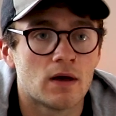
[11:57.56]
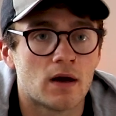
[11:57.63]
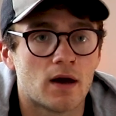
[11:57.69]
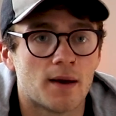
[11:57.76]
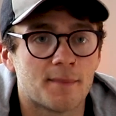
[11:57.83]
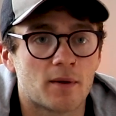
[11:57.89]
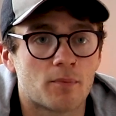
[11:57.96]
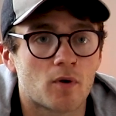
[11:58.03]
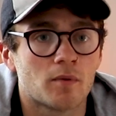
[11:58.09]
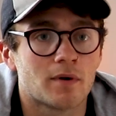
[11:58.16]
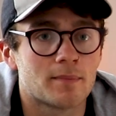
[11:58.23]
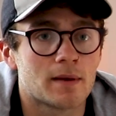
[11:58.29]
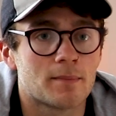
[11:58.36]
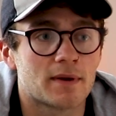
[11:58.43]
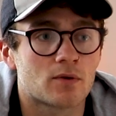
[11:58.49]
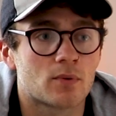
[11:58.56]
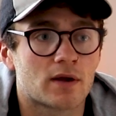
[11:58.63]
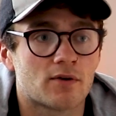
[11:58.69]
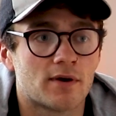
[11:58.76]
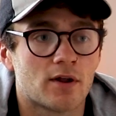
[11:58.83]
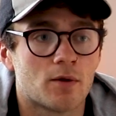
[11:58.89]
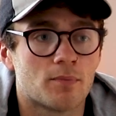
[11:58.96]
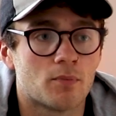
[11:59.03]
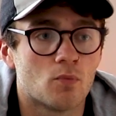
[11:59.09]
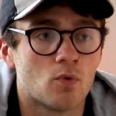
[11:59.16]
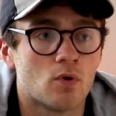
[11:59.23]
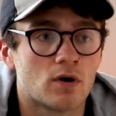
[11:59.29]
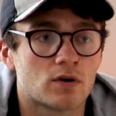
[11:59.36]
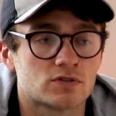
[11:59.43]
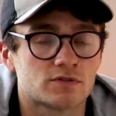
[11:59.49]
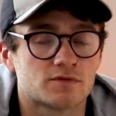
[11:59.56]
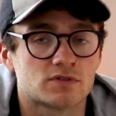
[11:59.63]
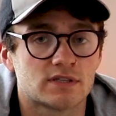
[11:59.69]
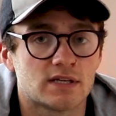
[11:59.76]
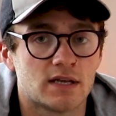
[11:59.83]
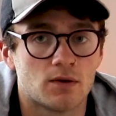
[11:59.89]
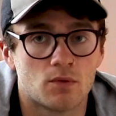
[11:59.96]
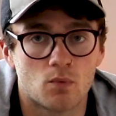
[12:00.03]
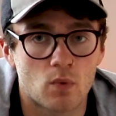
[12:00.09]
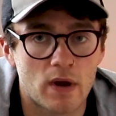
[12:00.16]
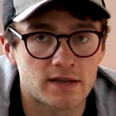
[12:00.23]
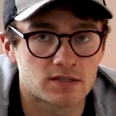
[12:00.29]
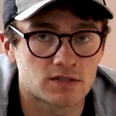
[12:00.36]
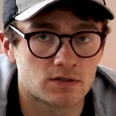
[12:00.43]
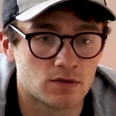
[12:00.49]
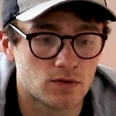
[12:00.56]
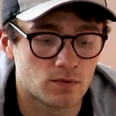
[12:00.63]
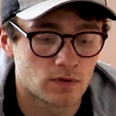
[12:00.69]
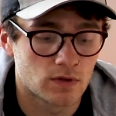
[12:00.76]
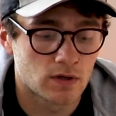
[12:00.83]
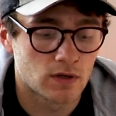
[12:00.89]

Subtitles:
It'll probably be a bit quicker in open water because obviously wetsuit,